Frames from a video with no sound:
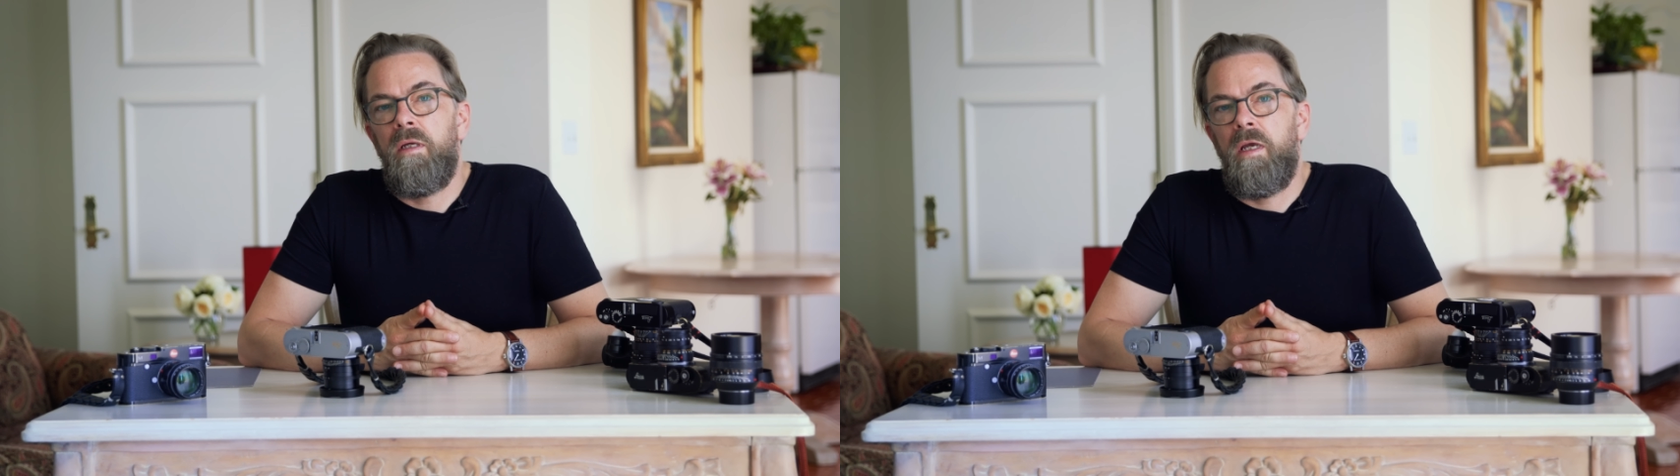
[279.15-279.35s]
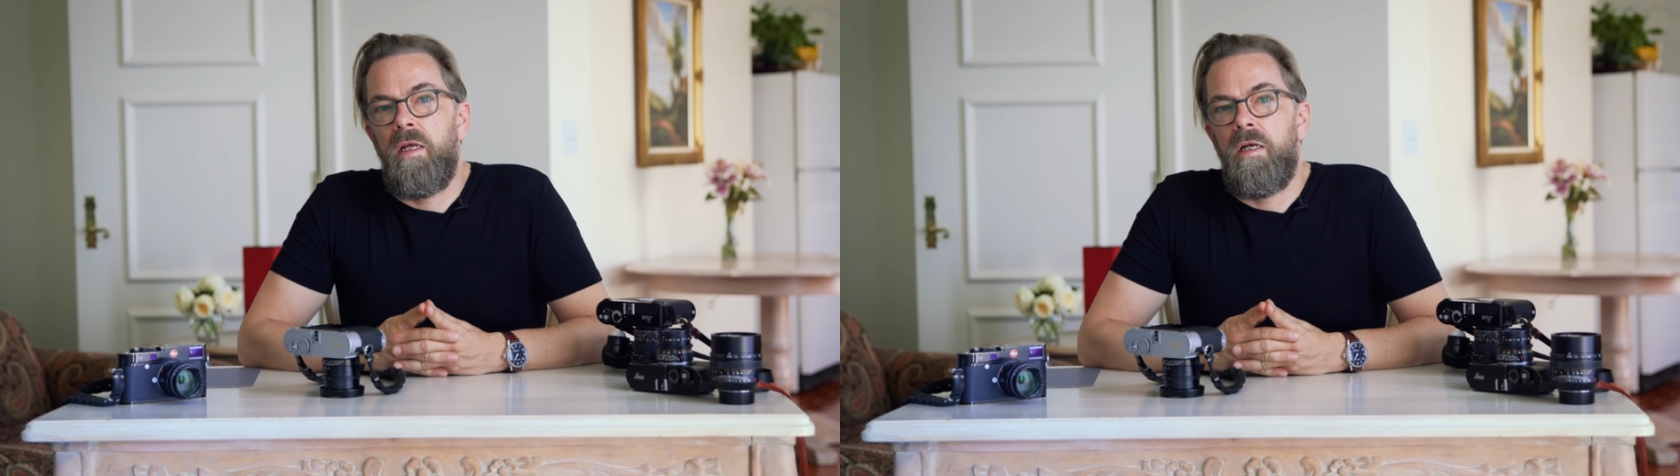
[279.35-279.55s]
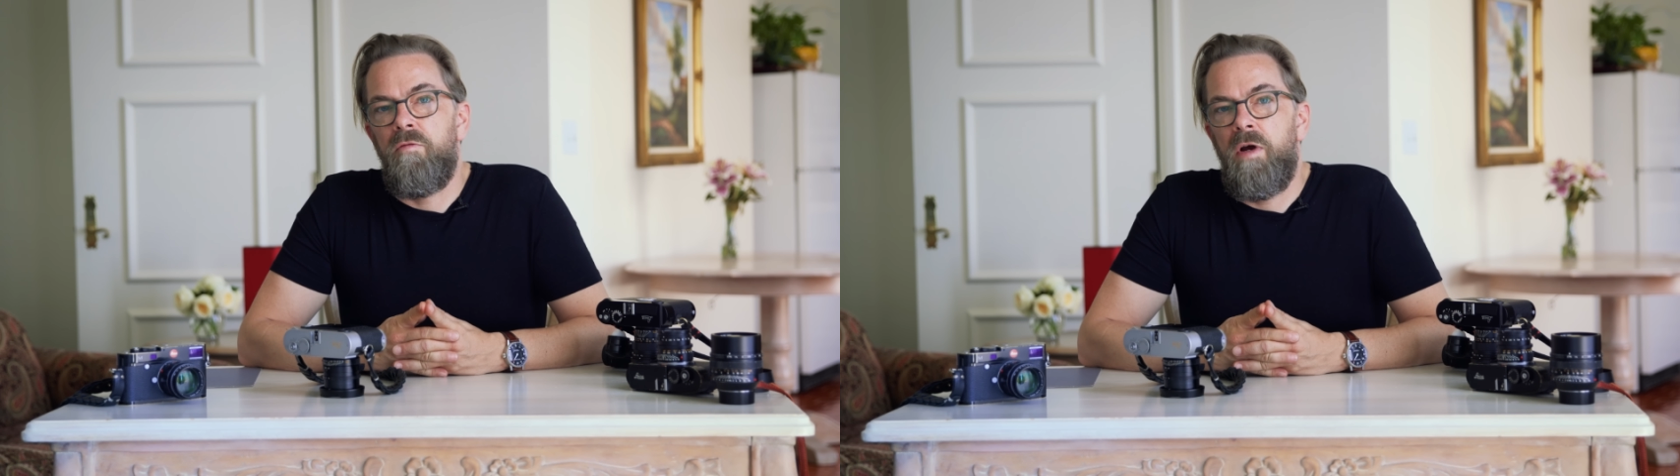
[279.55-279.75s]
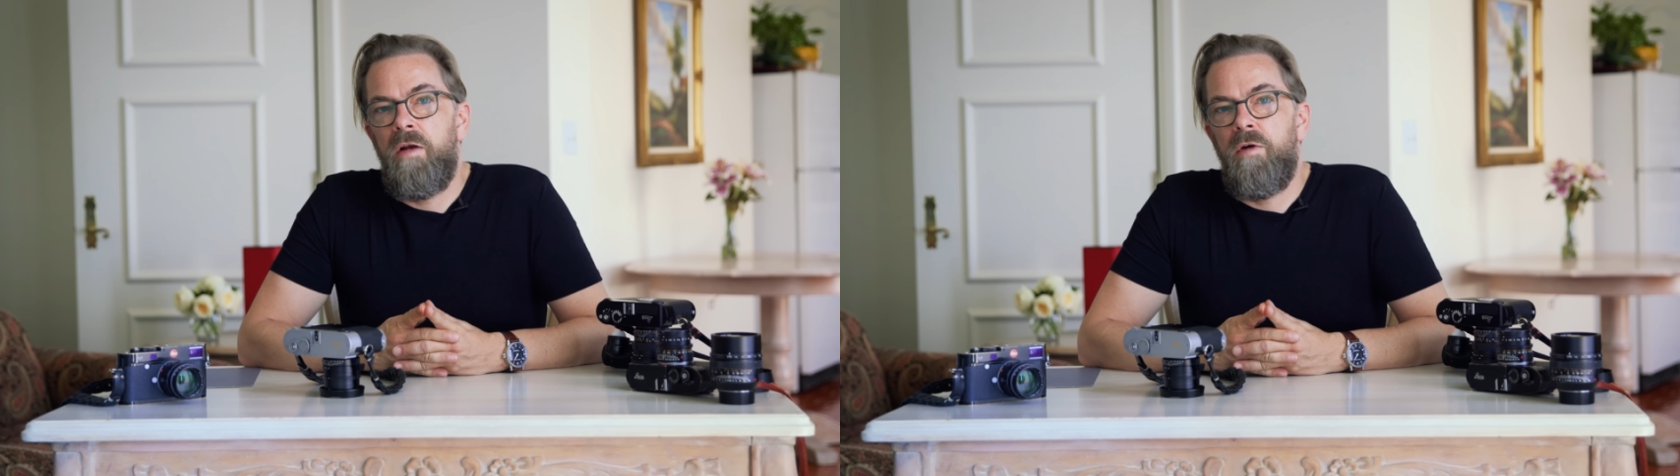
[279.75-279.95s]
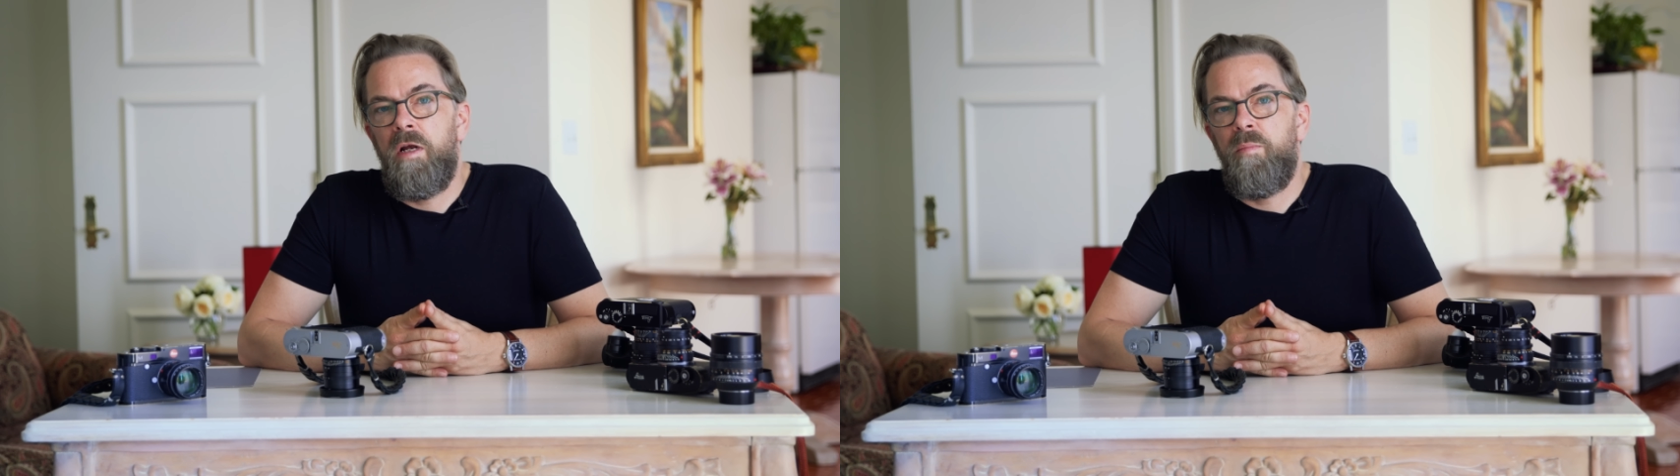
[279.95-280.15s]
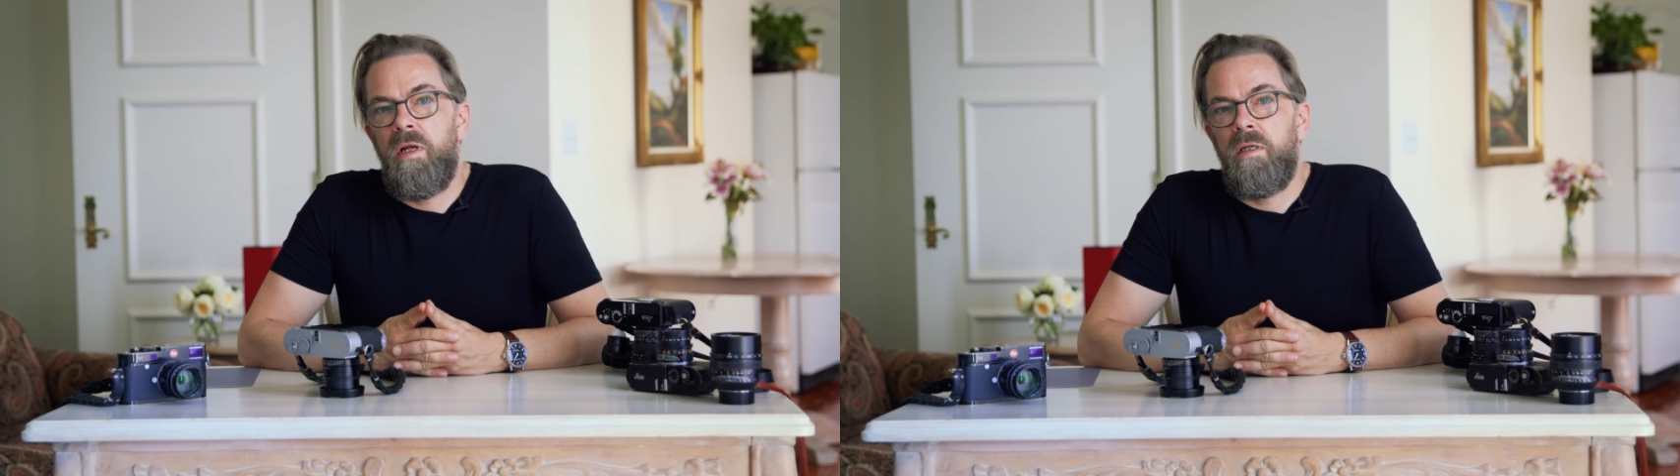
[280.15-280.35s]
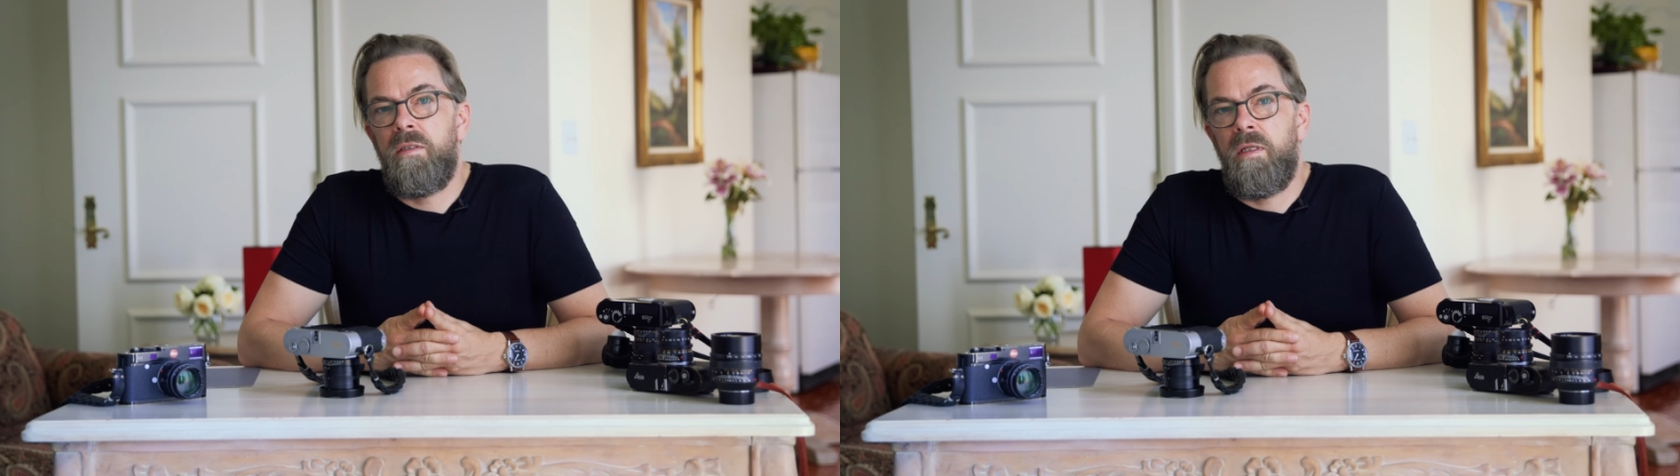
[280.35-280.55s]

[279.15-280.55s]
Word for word: getting the right white balance,